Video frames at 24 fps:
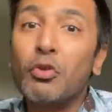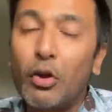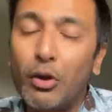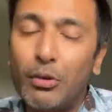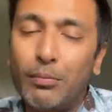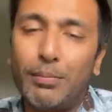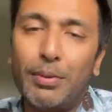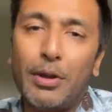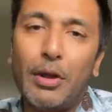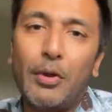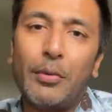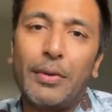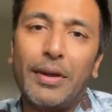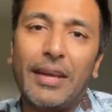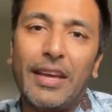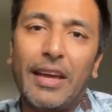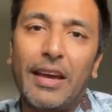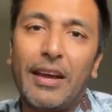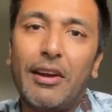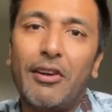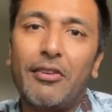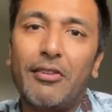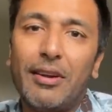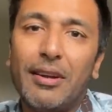not blowing
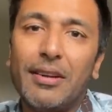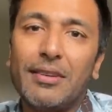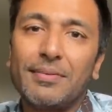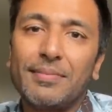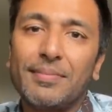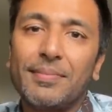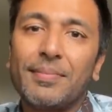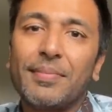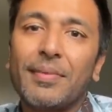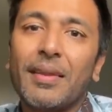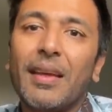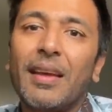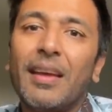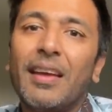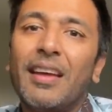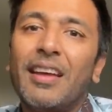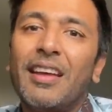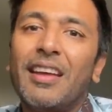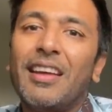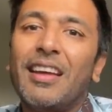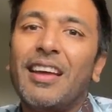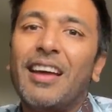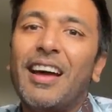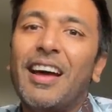air in.
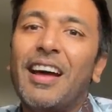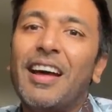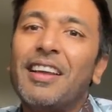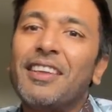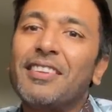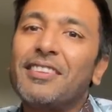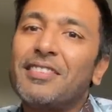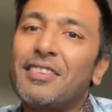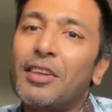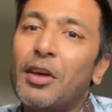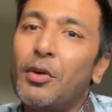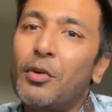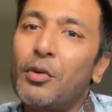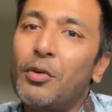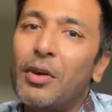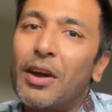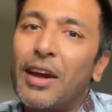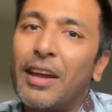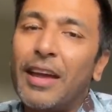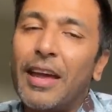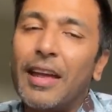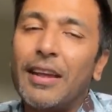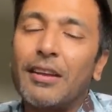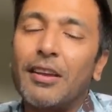Uh, so
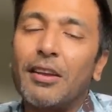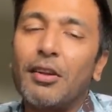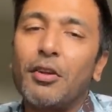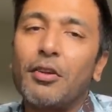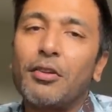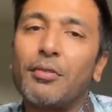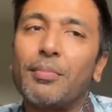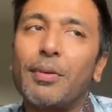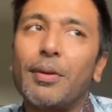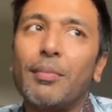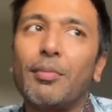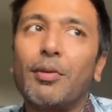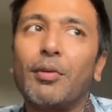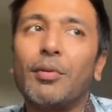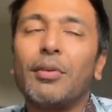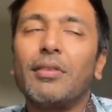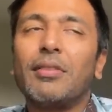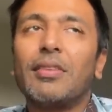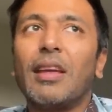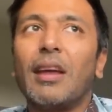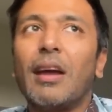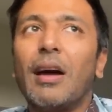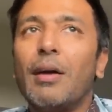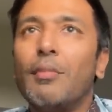again, a lot of people will
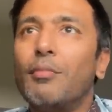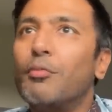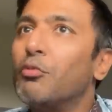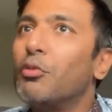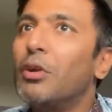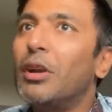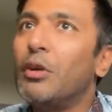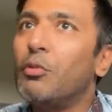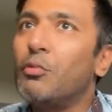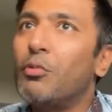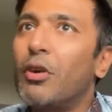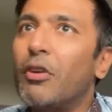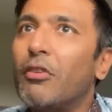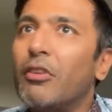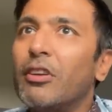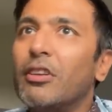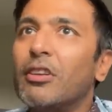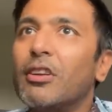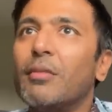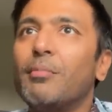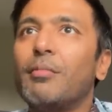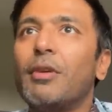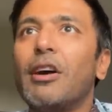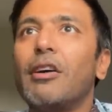say, I'm really worried
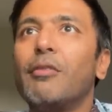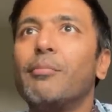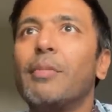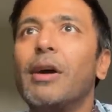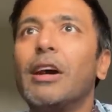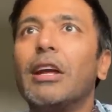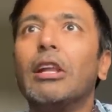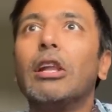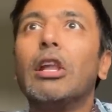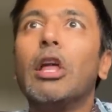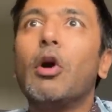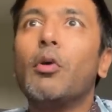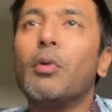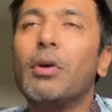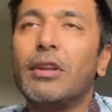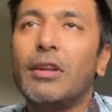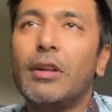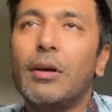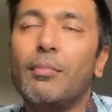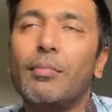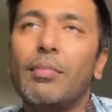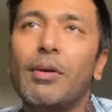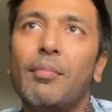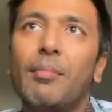about my lower
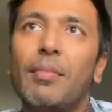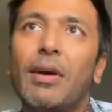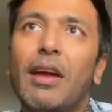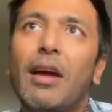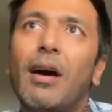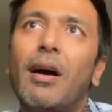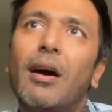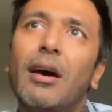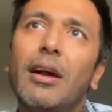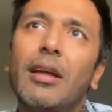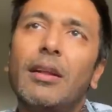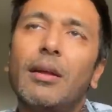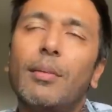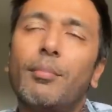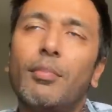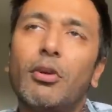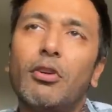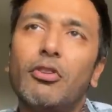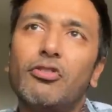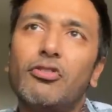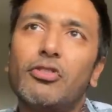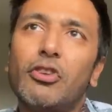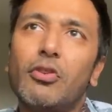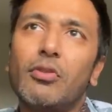number. My high number
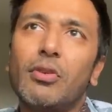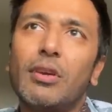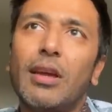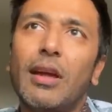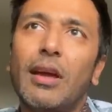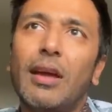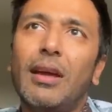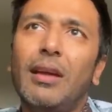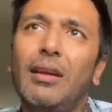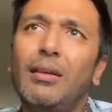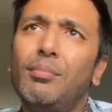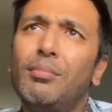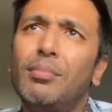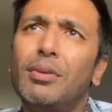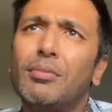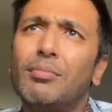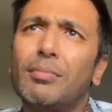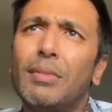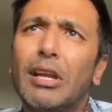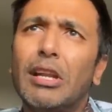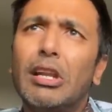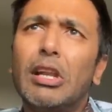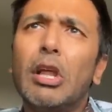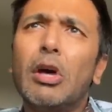is okay, but
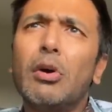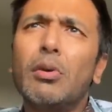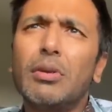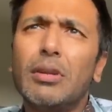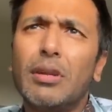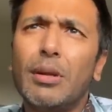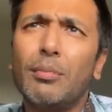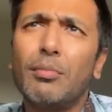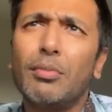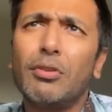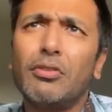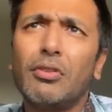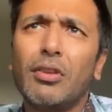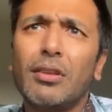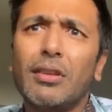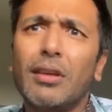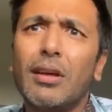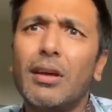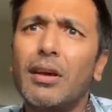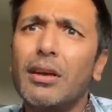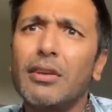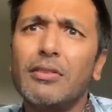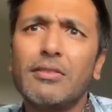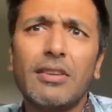my lower number's on the
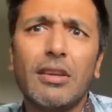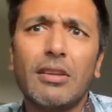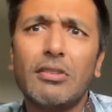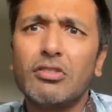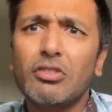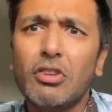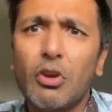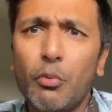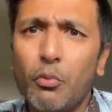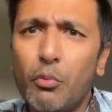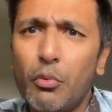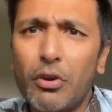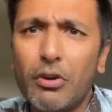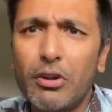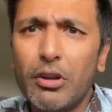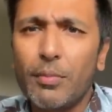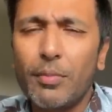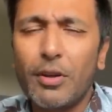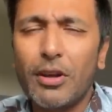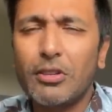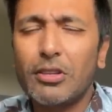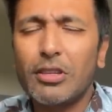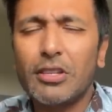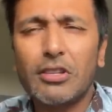high side. Don't worry
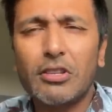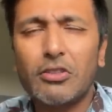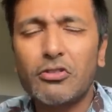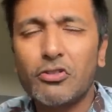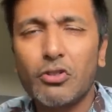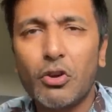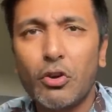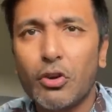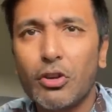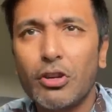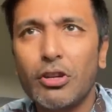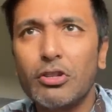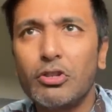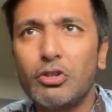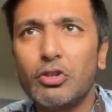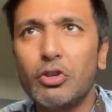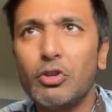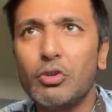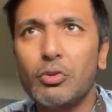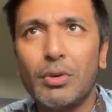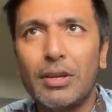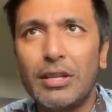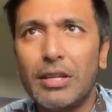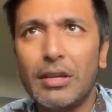about it. It's not going to do
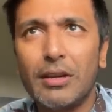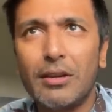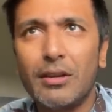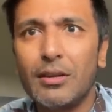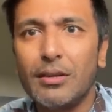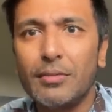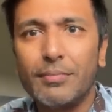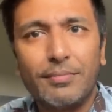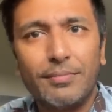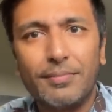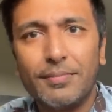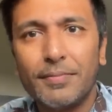you any harm.